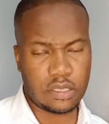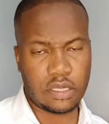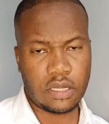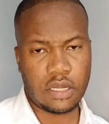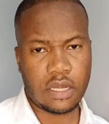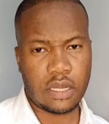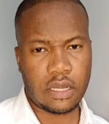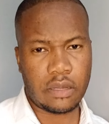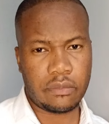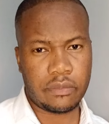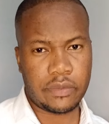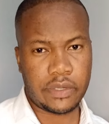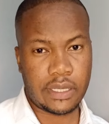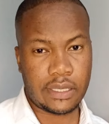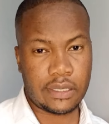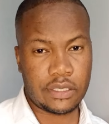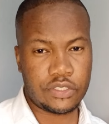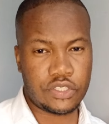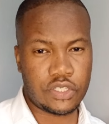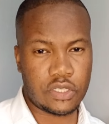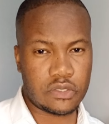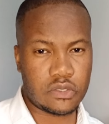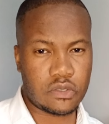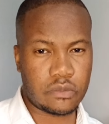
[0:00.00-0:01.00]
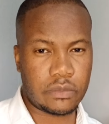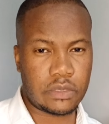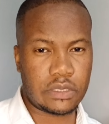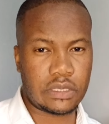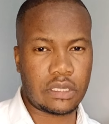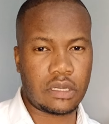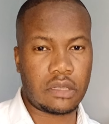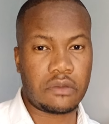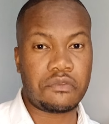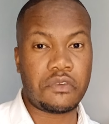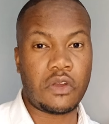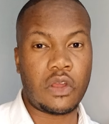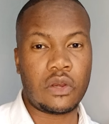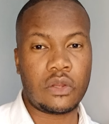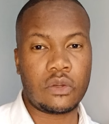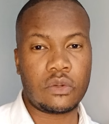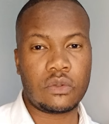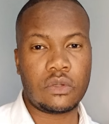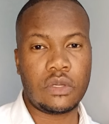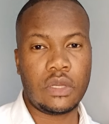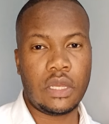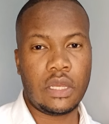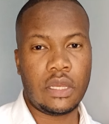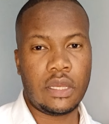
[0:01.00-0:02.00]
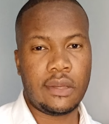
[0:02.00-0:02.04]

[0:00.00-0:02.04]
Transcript: Another gentleman that I follow,